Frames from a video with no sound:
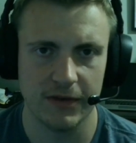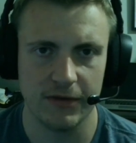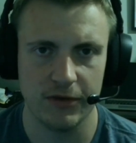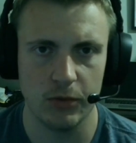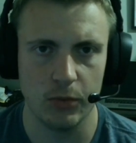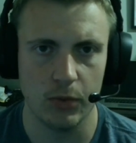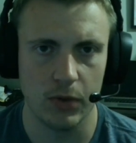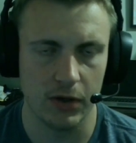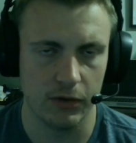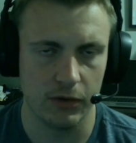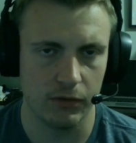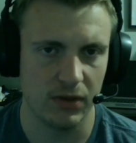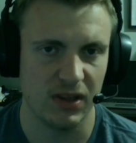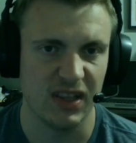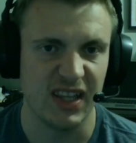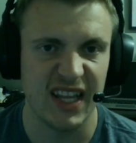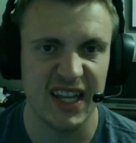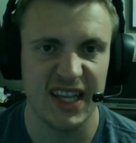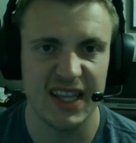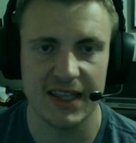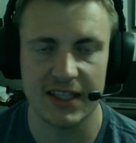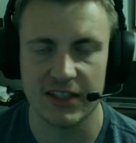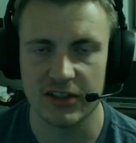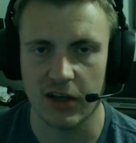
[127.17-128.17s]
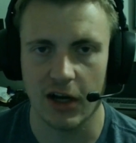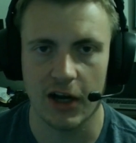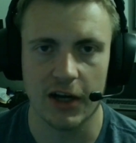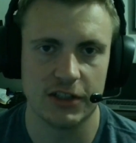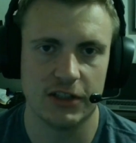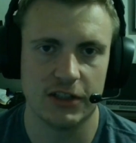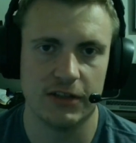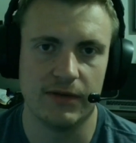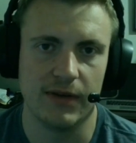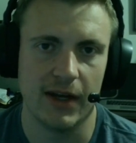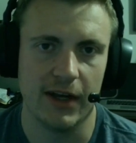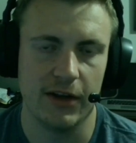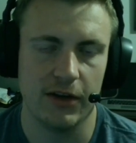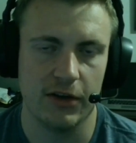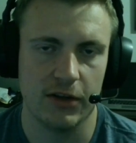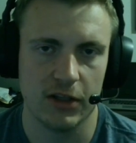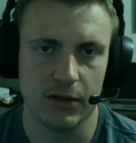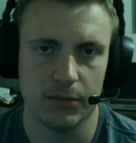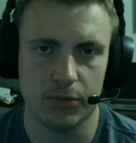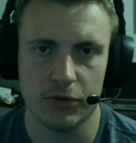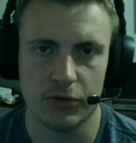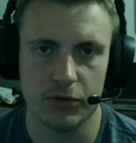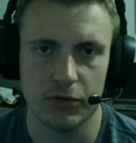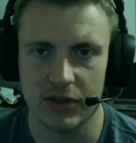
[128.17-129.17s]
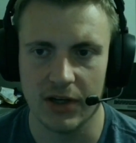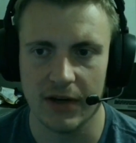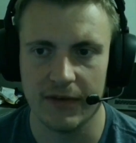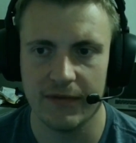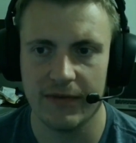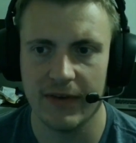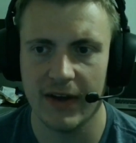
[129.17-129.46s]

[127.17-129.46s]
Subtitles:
of if you want to relate this auction value to their pre-draft